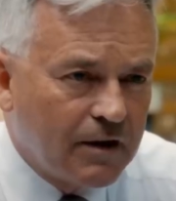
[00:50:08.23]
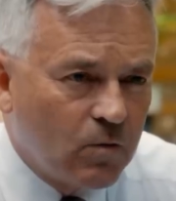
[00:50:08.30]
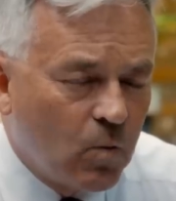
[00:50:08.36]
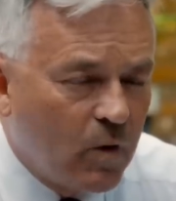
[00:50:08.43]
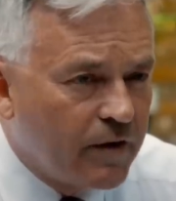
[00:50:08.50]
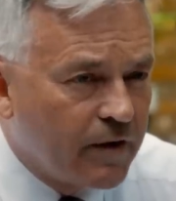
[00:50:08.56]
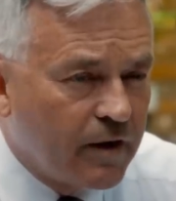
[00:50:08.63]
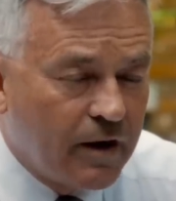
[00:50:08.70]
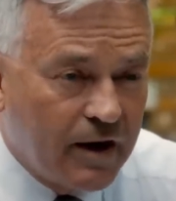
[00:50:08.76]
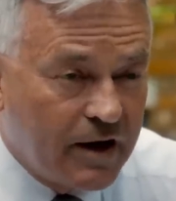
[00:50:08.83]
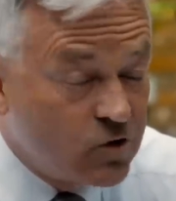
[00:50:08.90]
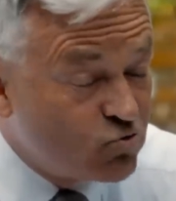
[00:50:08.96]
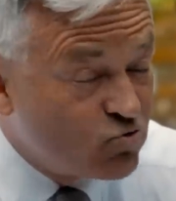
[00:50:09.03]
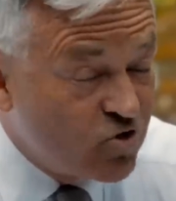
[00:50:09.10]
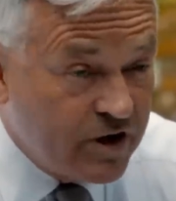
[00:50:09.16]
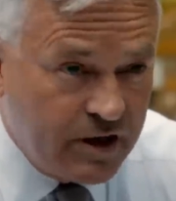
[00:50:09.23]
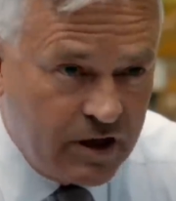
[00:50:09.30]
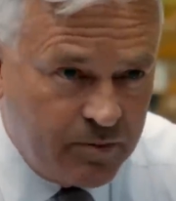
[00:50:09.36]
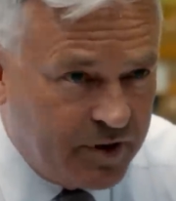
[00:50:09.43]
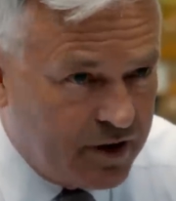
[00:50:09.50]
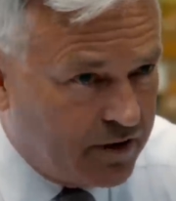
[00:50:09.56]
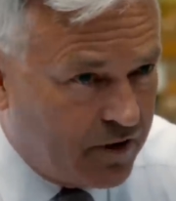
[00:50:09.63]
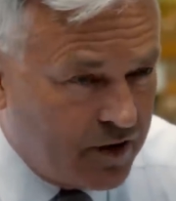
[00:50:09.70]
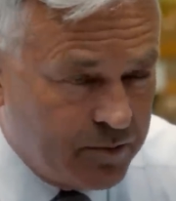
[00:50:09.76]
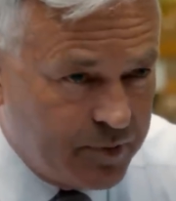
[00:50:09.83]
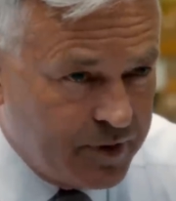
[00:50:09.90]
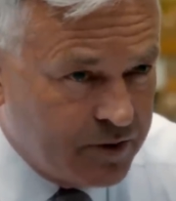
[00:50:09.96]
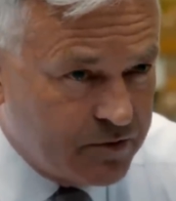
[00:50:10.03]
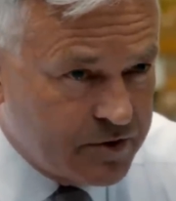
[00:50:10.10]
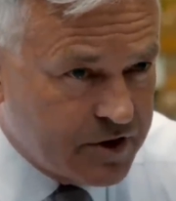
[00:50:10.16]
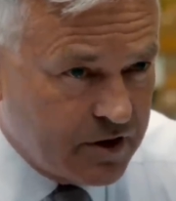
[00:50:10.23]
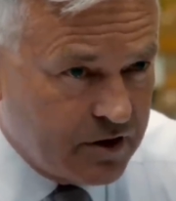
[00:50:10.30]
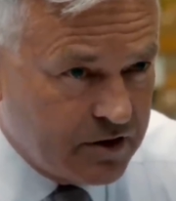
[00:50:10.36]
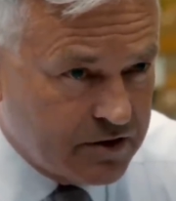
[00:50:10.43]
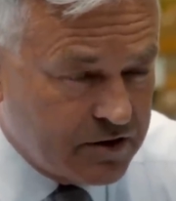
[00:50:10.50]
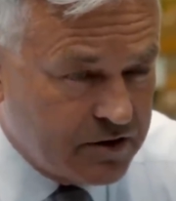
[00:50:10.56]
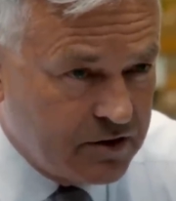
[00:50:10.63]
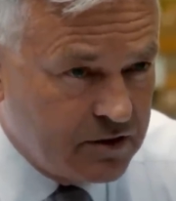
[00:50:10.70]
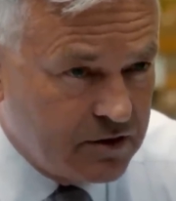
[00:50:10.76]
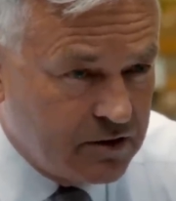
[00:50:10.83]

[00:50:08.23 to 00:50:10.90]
Whether a really big thumping result